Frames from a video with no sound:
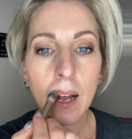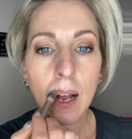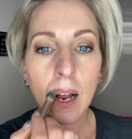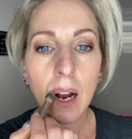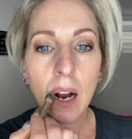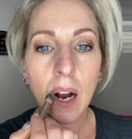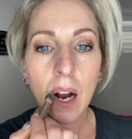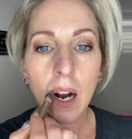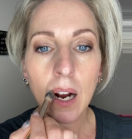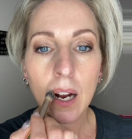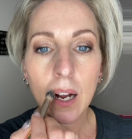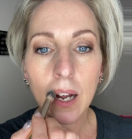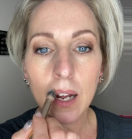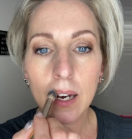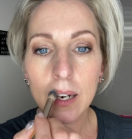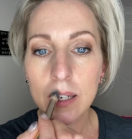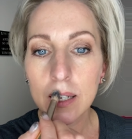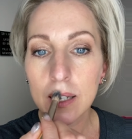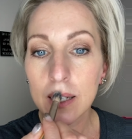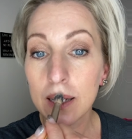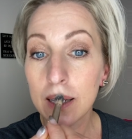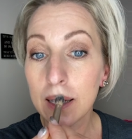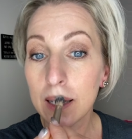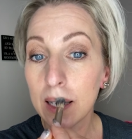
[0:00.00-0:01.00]
are kind of,
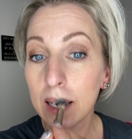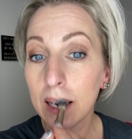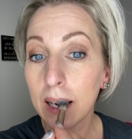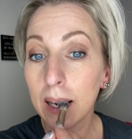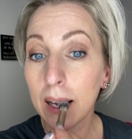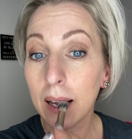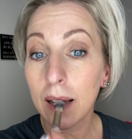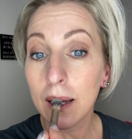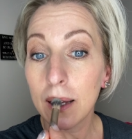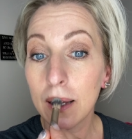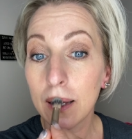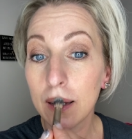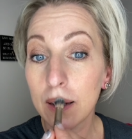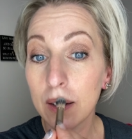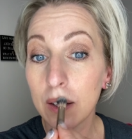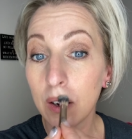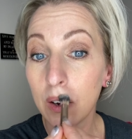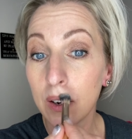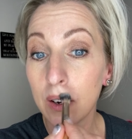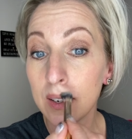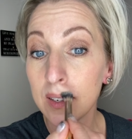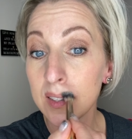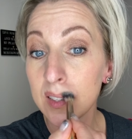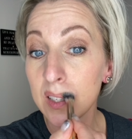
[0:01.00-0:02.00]
yeah,
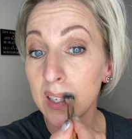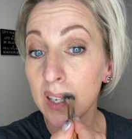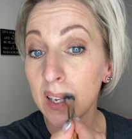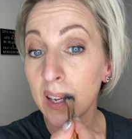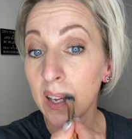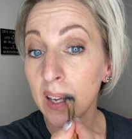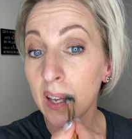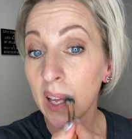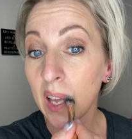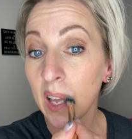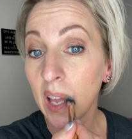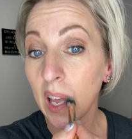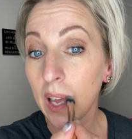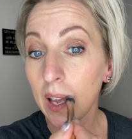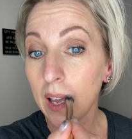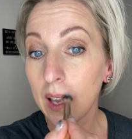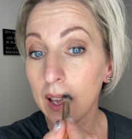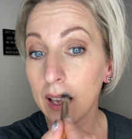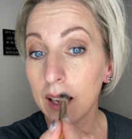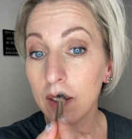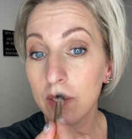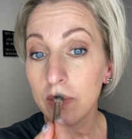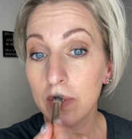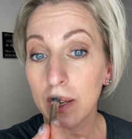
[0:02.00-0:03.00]
honestly,
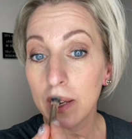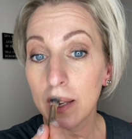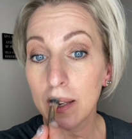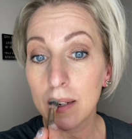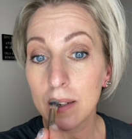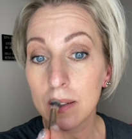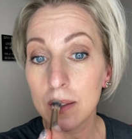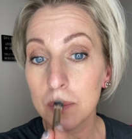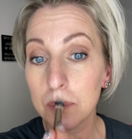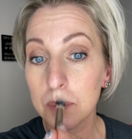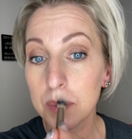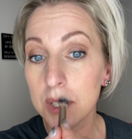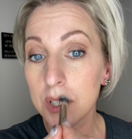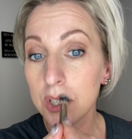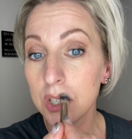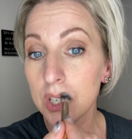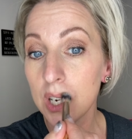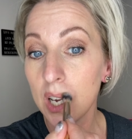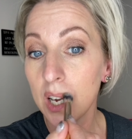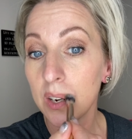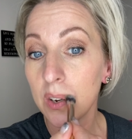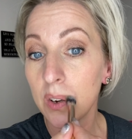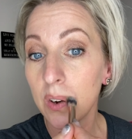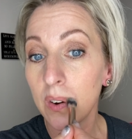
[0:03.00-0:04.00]
giving your lips a
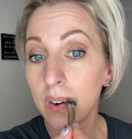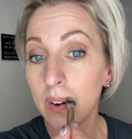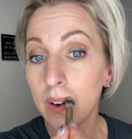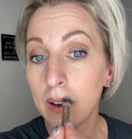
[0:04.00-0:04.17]
shadow